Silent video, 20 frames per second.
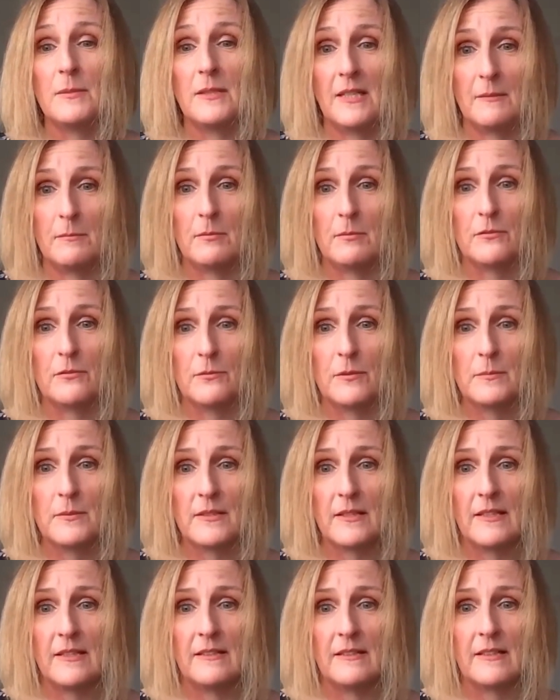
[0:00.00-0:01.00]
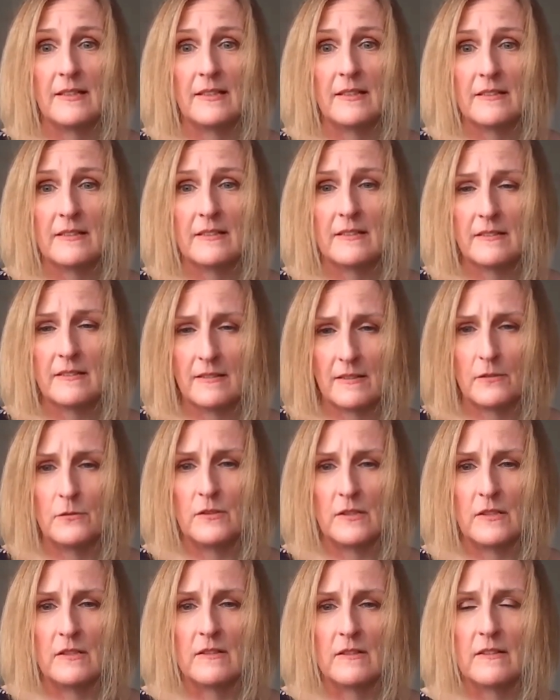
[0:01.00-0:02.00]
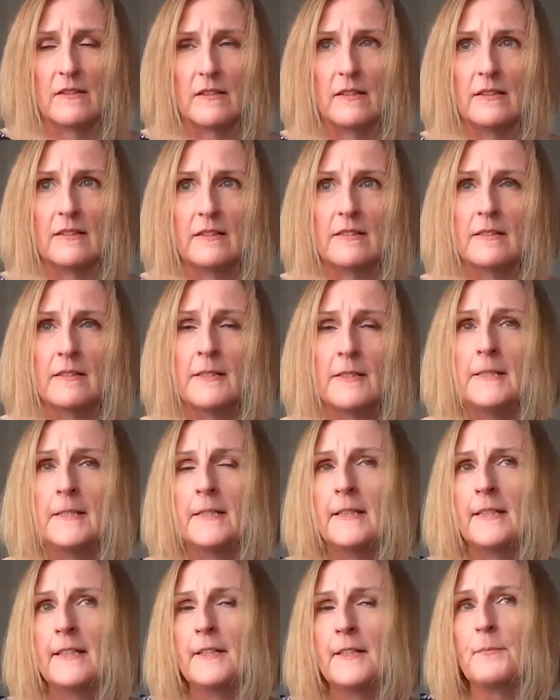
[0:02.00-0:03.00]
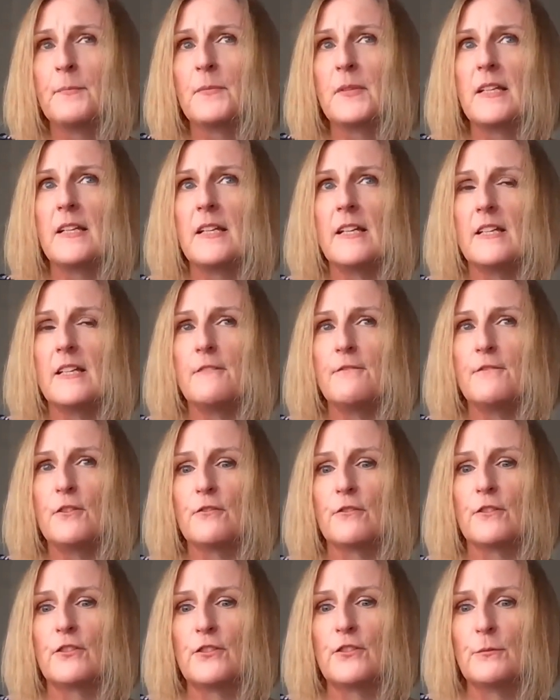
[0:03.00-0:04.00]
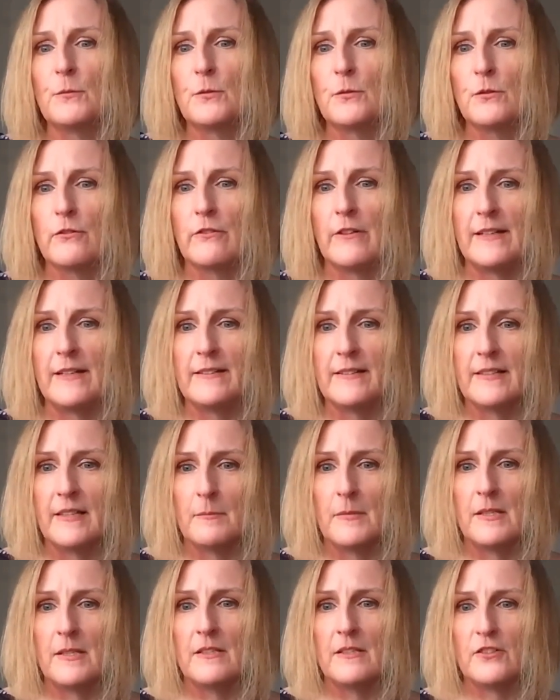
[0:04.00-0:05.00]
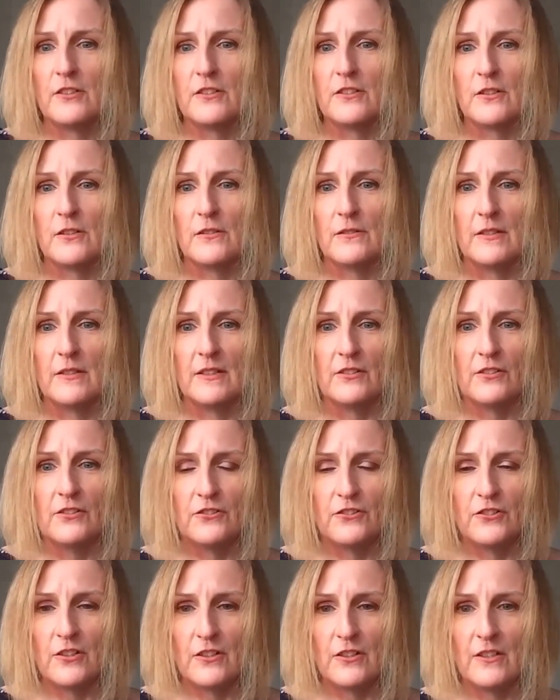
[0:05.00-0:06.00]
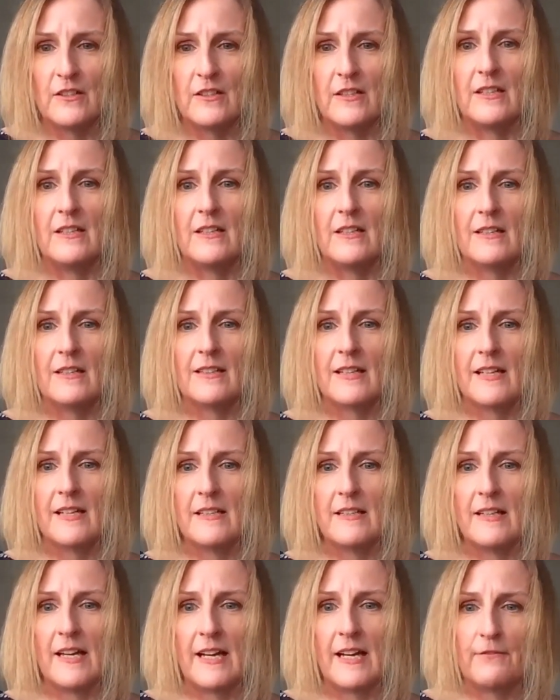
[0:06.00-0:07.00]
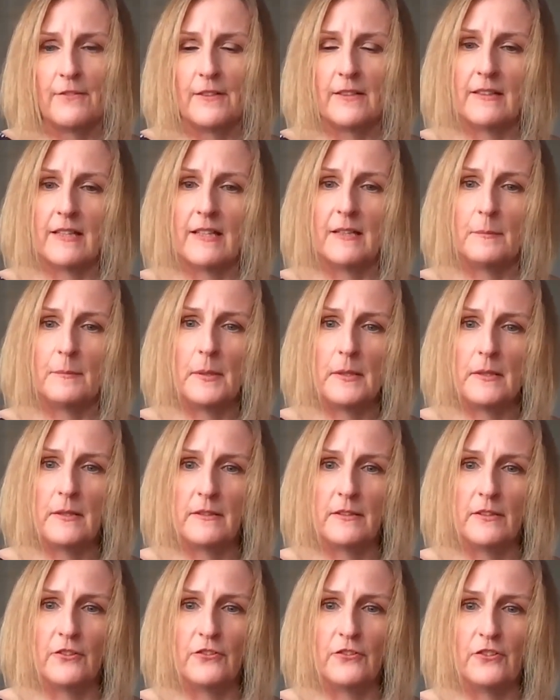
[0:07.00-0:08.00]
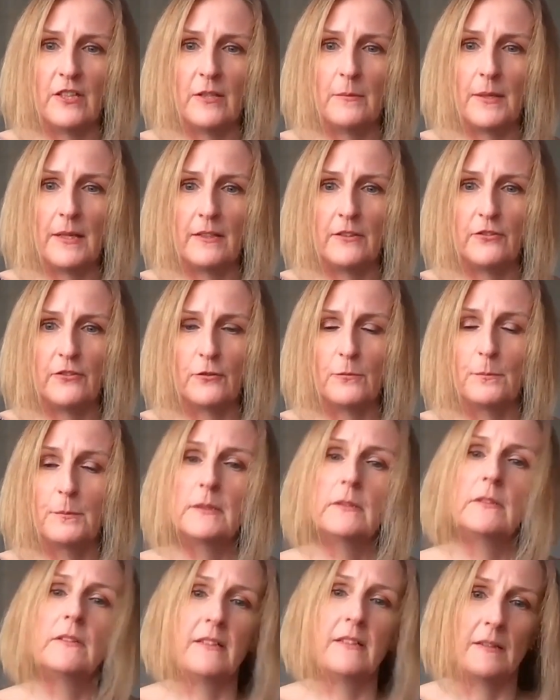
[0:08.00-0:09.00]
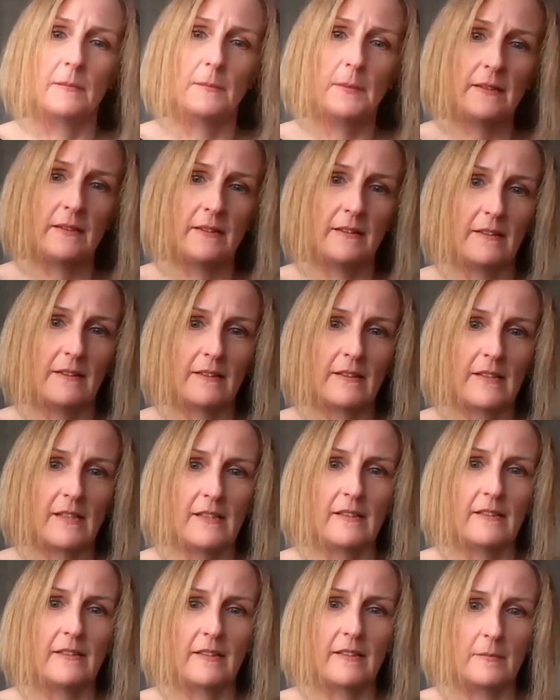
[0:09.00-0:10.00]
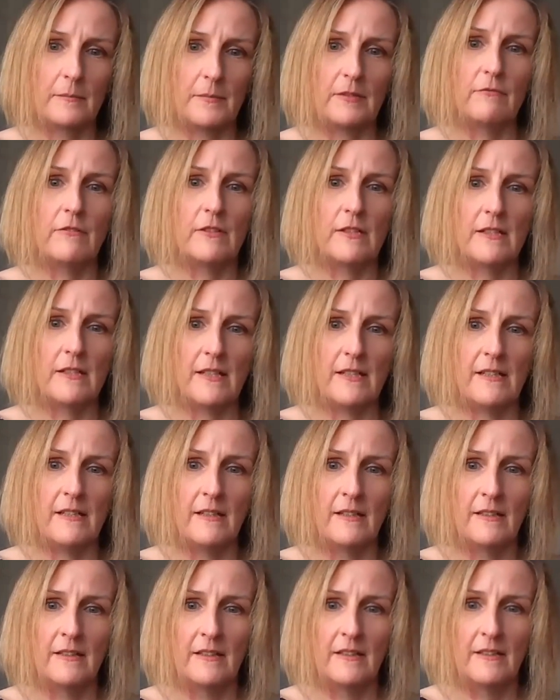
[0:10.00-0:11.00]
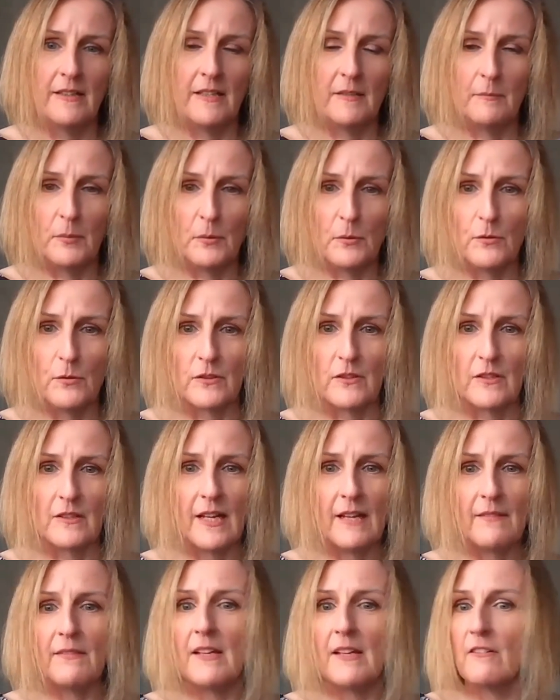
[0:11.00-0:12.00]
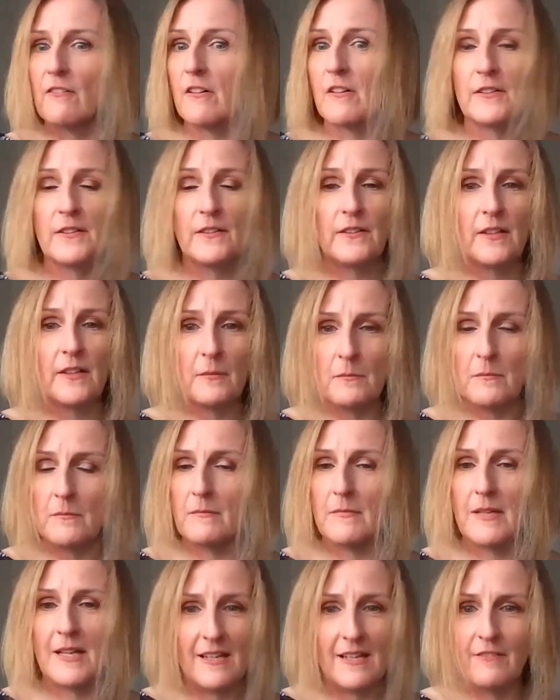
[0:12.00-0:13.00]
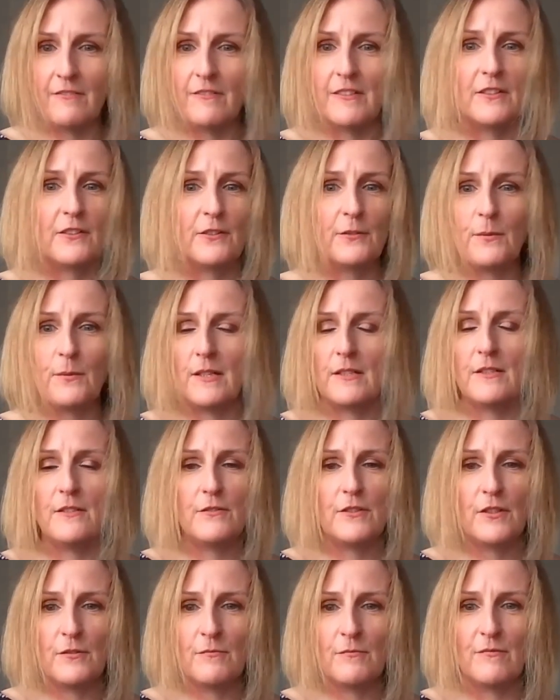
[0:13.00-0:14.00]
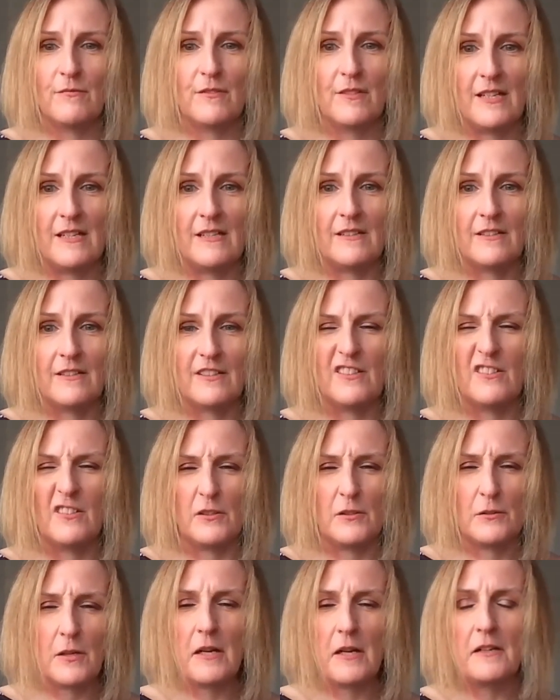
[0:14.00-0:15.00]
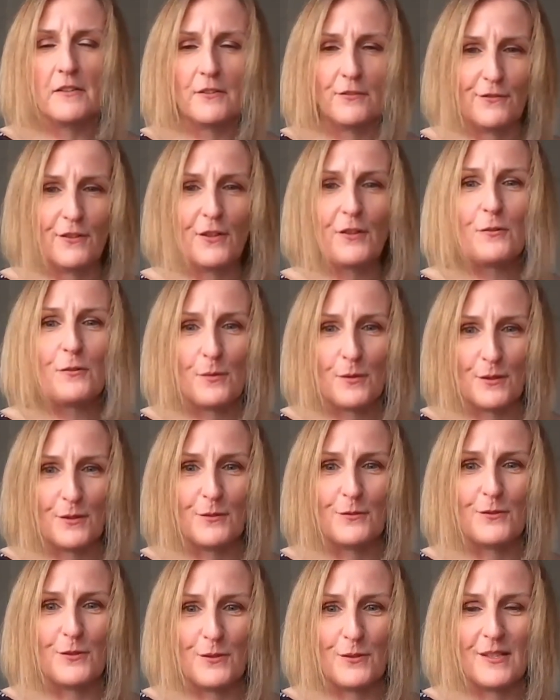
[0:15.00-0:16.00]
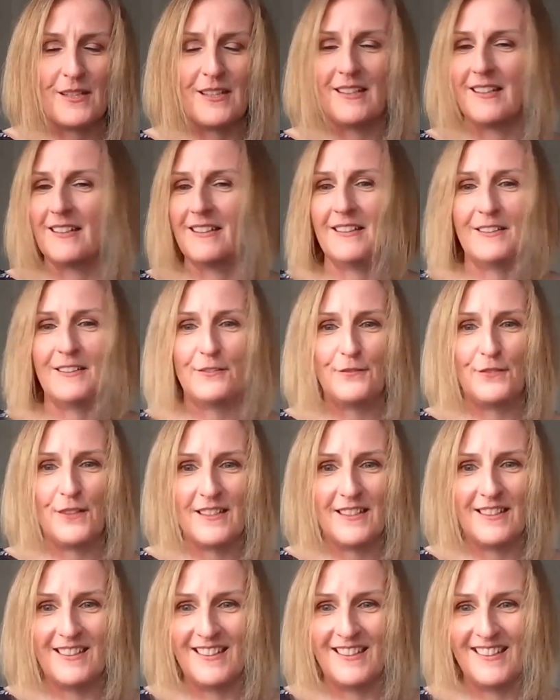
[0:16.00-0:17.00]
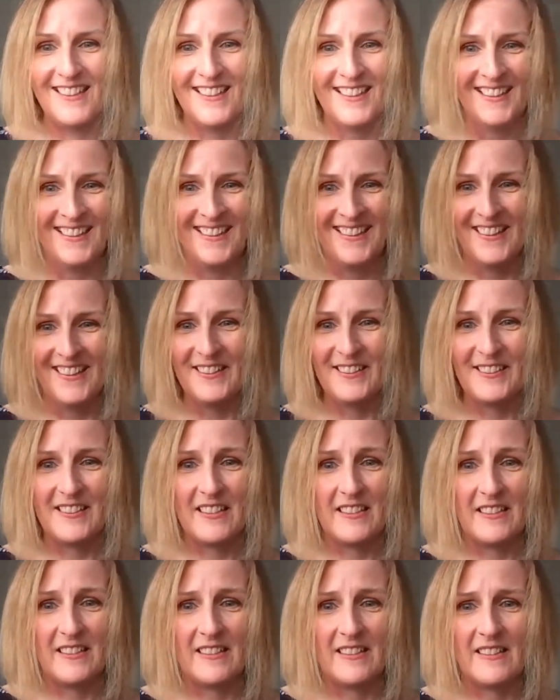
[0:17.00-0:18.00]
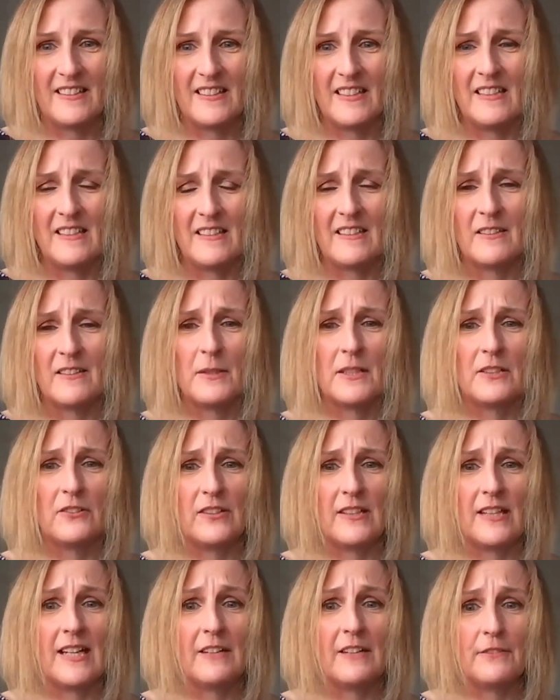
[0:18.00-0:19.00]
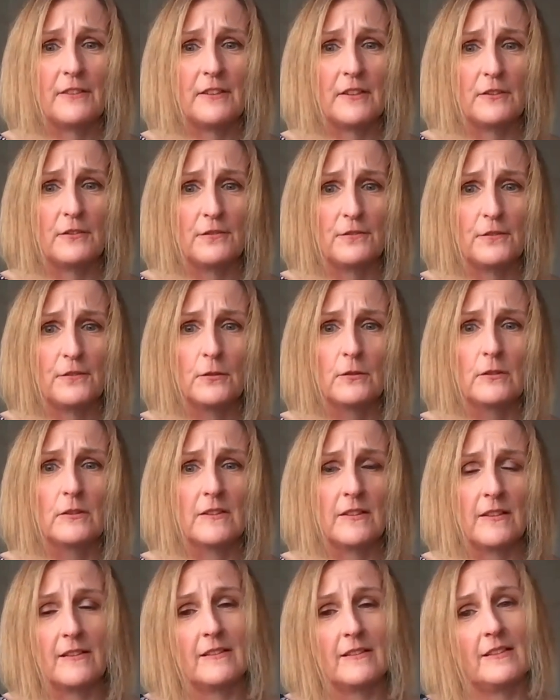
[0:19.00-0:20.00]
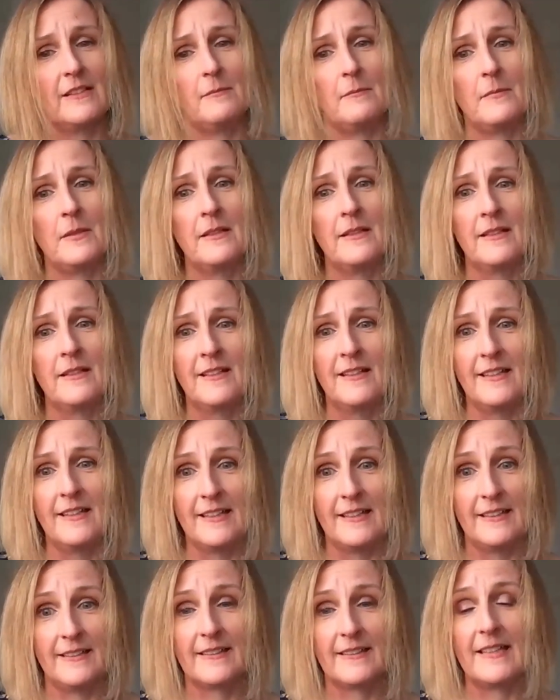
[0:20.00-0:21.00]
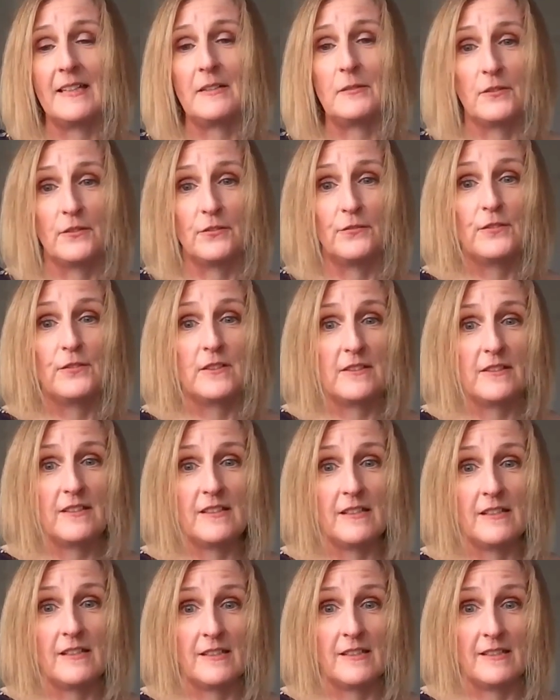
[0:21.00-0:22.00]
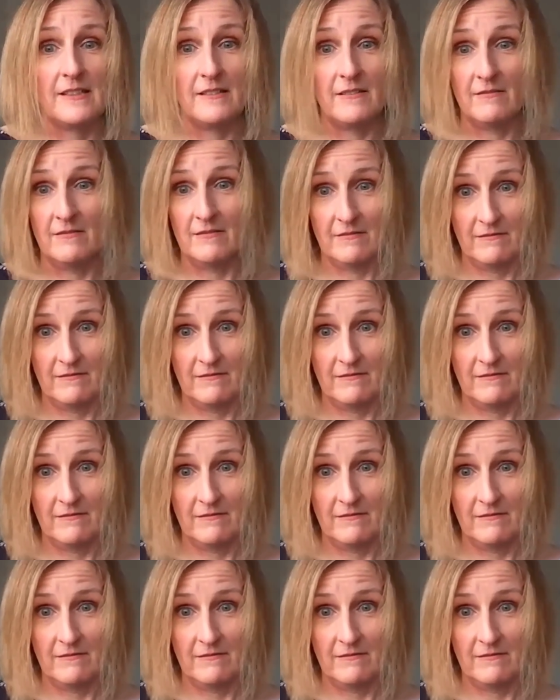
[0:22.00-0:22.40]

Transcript: be able to obtain those insights. If you're a smaller SME just on this journey, again, having that partnership as you're building the business case can be really important. And there are some areas where you don't need, you kind of know what you're doing and it's fairly steady state. So actually having a full-time headcount for TI